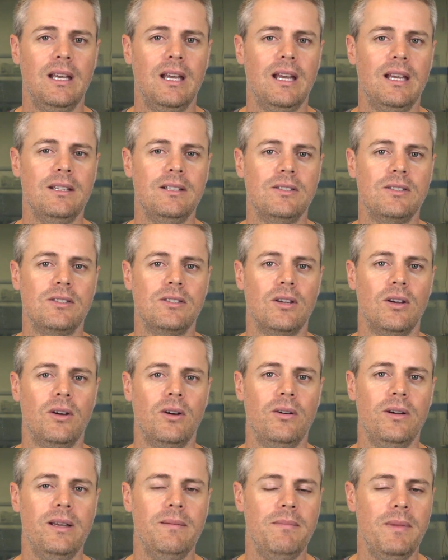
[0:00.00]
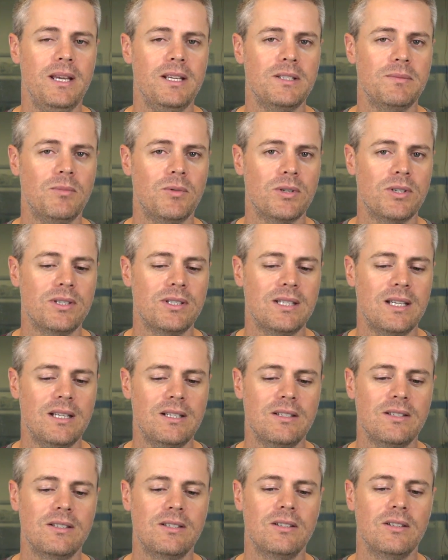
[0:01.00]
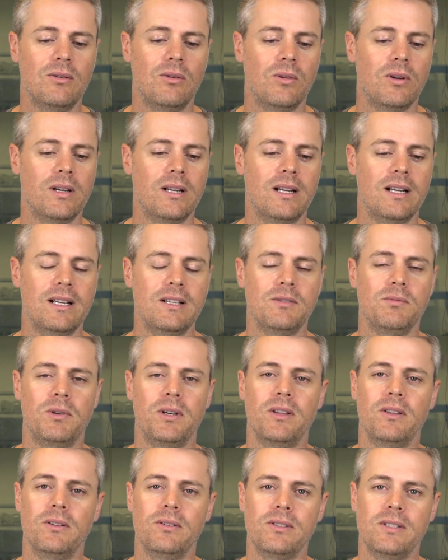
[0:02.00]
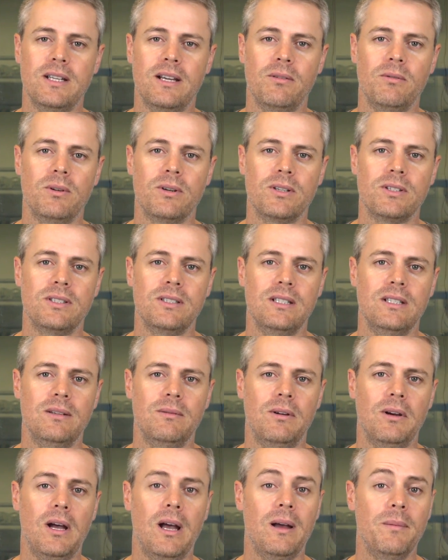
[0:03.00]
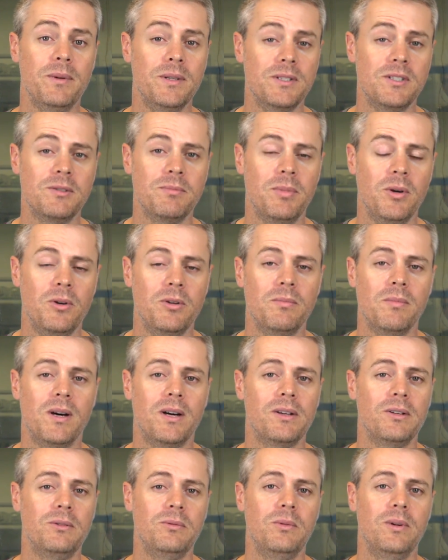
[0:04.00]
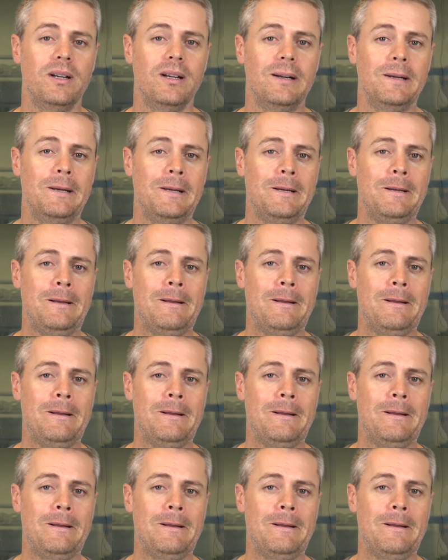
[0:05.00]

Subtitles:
and so it makes more sense to organize one of those networks in a hub and spoke model where